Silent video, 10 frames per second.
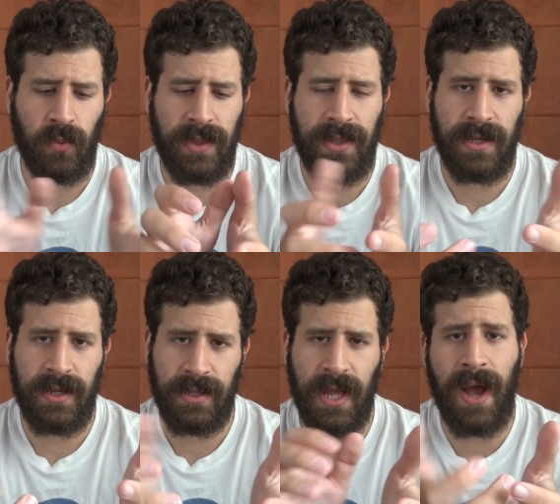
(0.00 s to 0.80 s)
with
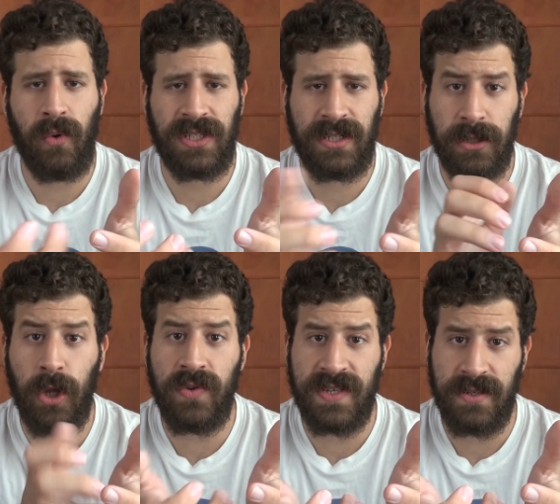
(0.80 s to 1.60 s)
the, how it
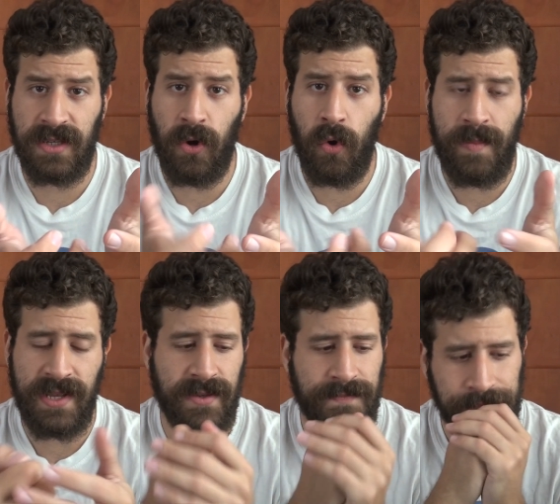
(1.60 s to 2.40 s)
closes and
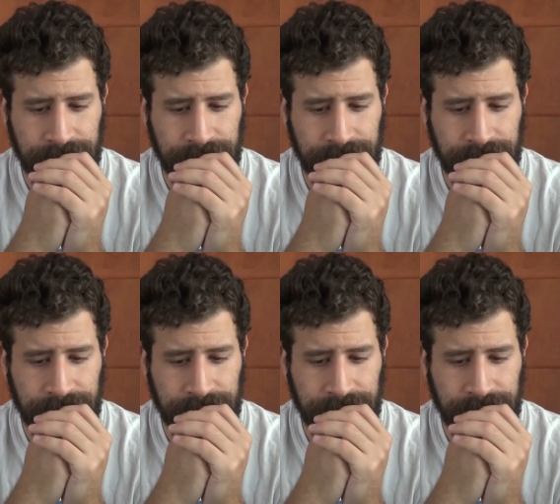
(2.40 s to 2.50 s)
opens.